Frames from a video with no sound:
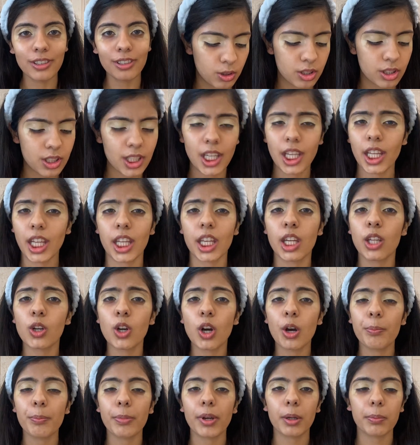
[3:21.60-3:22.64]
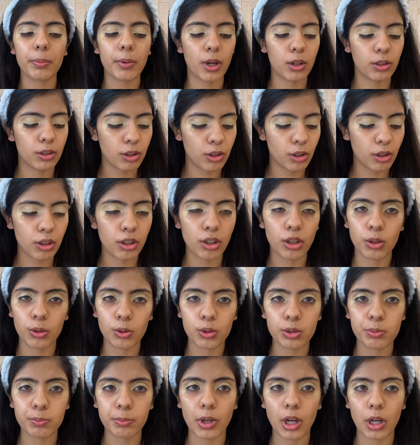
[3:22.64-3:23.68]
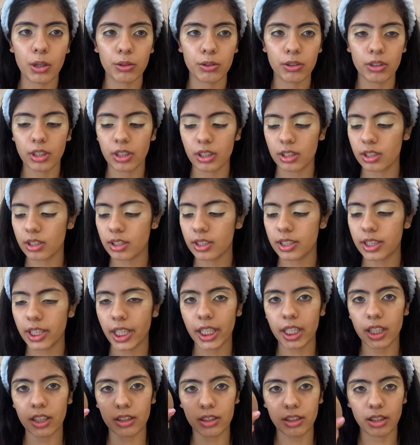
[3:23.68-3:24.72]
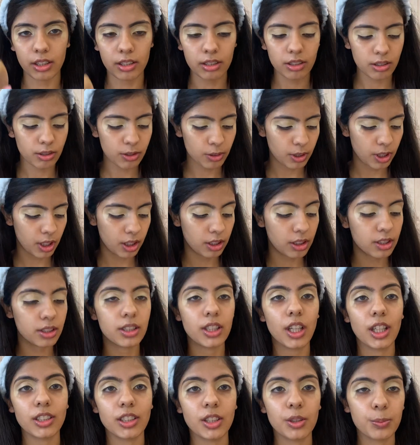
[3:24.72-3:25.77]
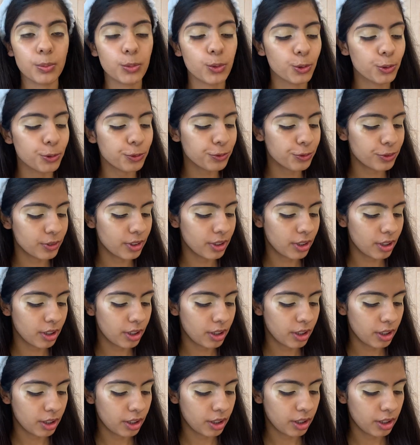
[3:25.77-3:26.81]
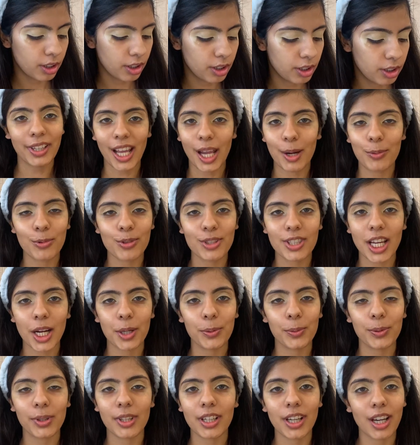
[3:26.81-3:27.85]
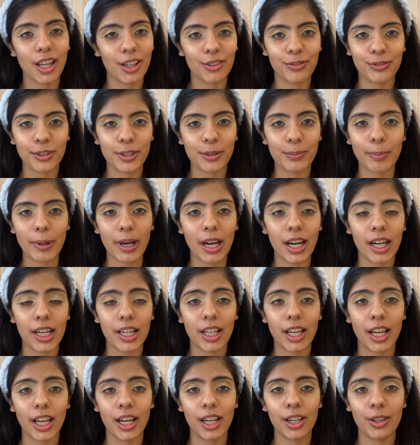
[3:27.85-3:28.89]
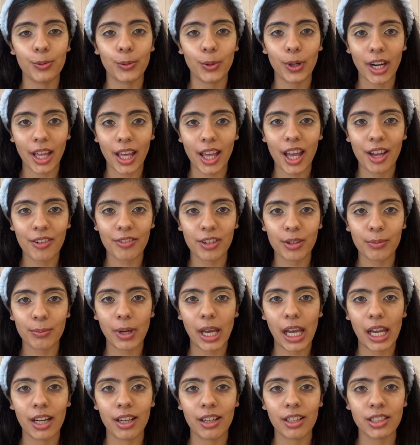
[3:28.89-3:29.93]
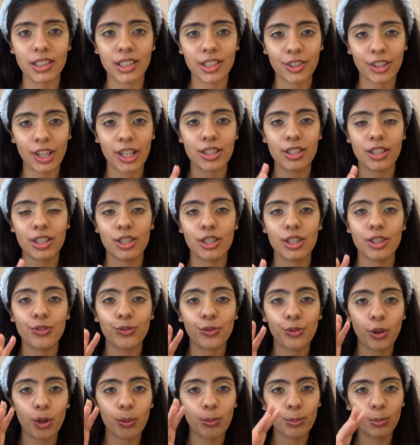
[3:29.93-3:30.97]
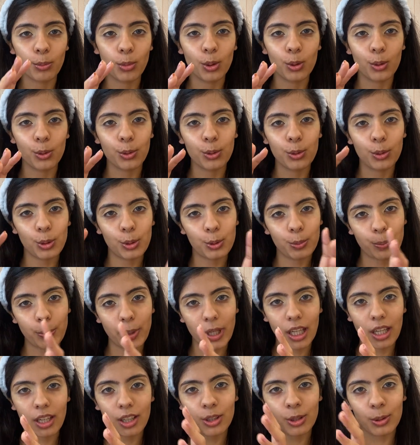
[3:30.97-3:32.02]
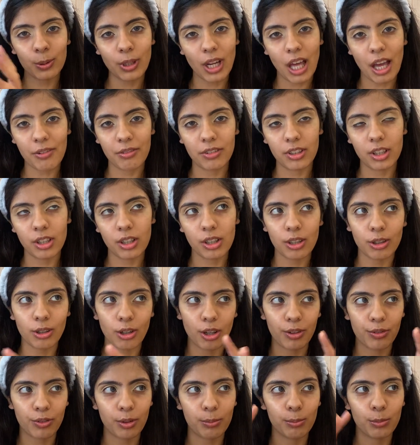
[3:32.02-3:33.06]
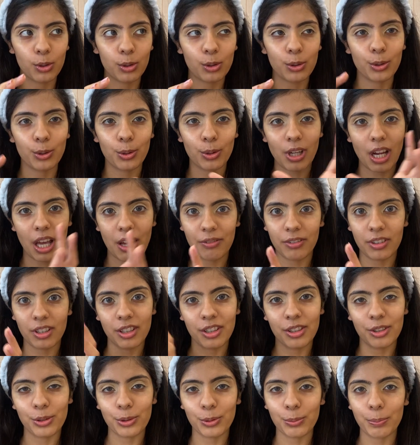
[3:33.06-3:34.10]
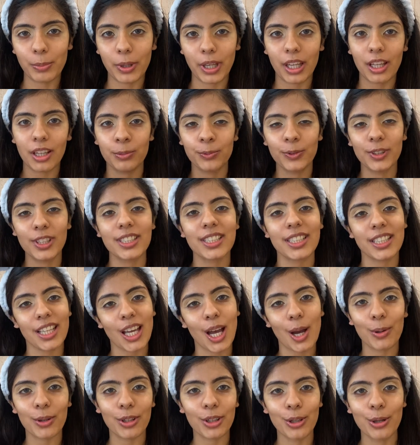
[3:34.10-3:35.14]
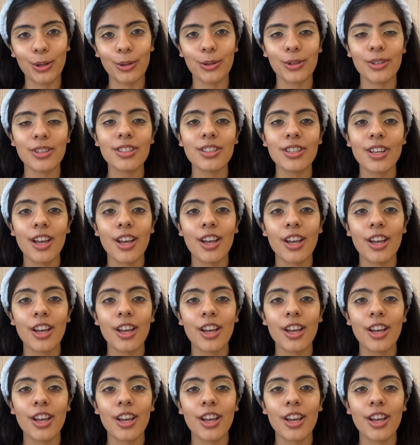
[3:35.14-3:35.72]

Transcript: Just take any compact powder or a loose powder and set this so that this doesn't move. Time to start with the colorful part, and what I have in mind is a transition from blue to pink to lavender or from blue to lavender to pink. We'll see how it goes.